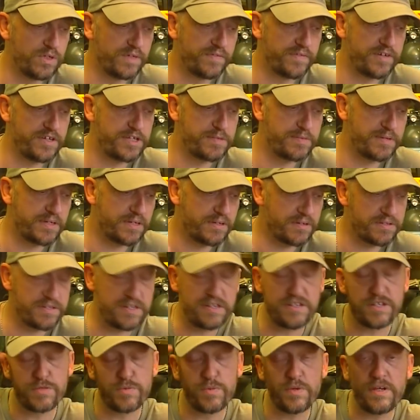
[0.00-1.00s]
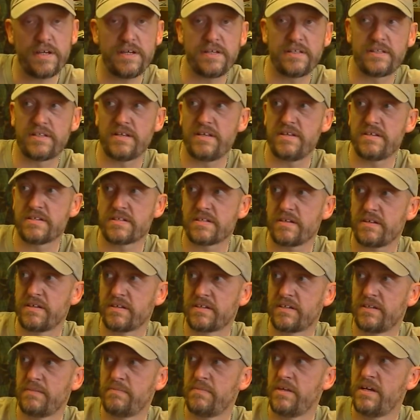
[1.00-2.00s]
of this, because it is weird, it's like
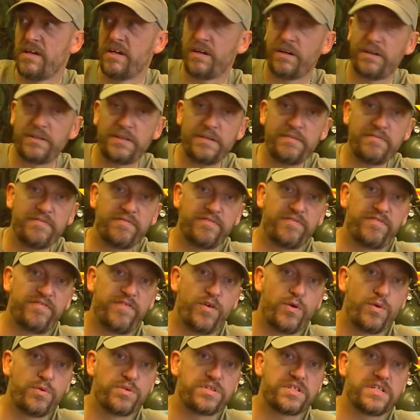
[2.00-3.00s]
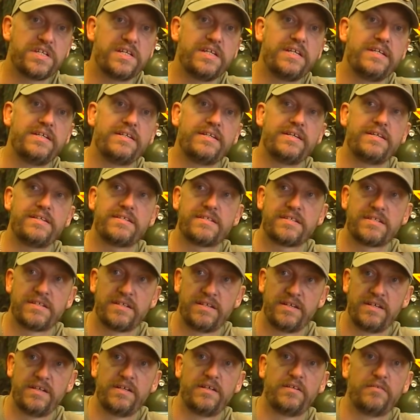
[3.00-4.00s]
I didn't foresee this
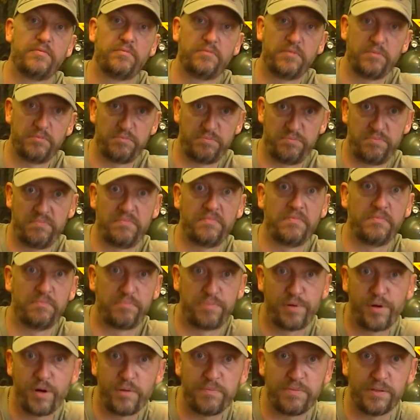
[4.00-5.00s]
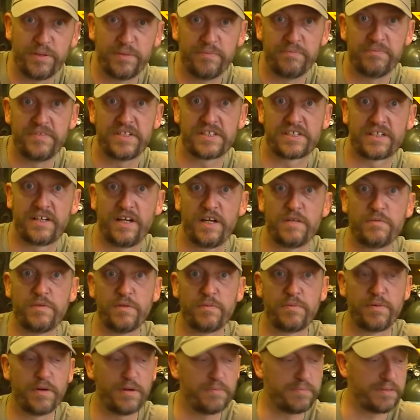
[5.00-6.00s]
problem, this global
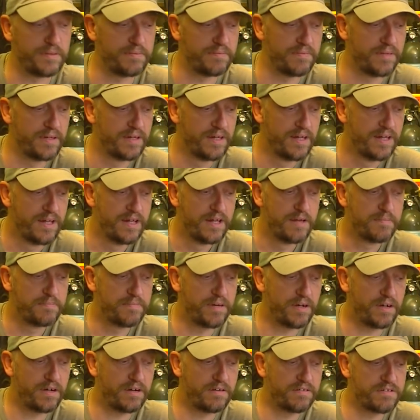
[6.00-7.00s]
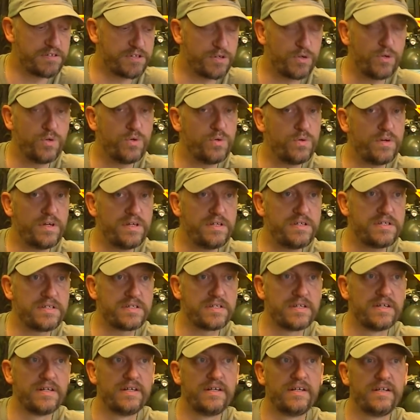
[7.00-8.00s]
problem, but I'm
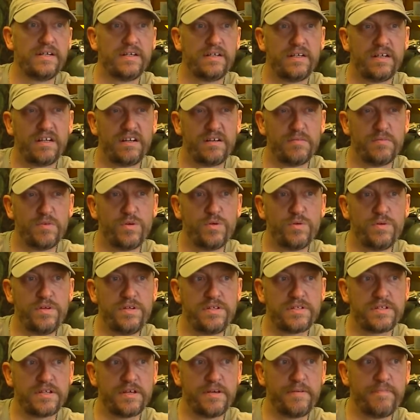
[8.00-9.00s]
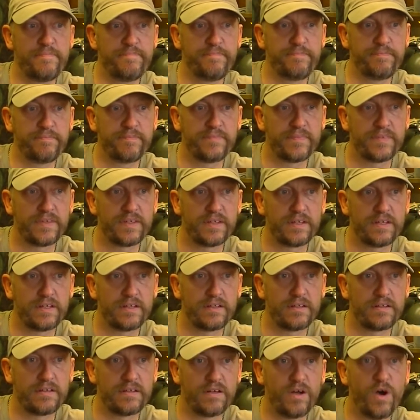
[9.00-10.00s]
always
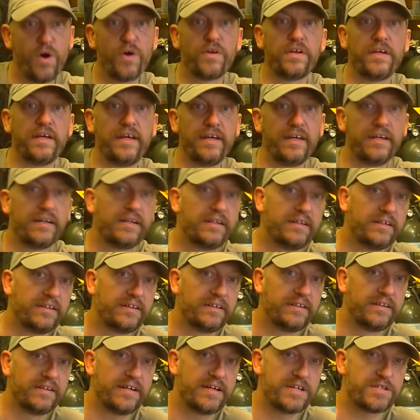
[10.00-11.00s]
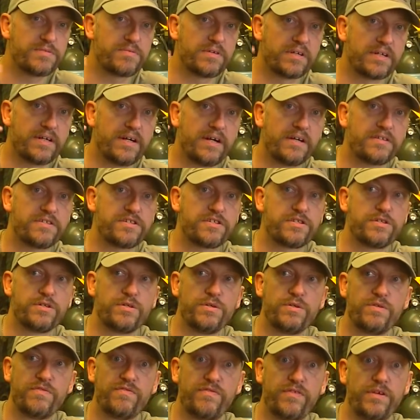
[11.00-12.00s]
on it as regards
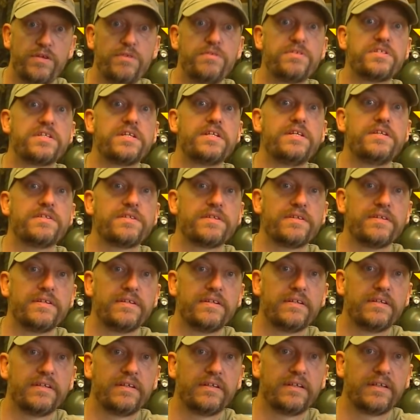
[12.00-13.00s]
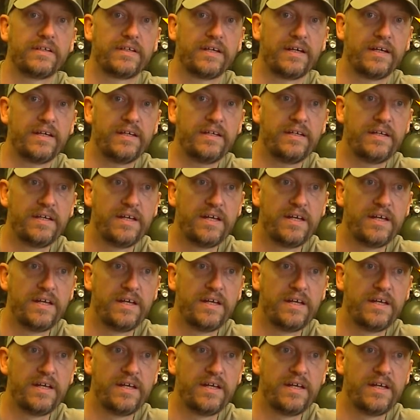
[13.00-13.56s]
to flu season, okay?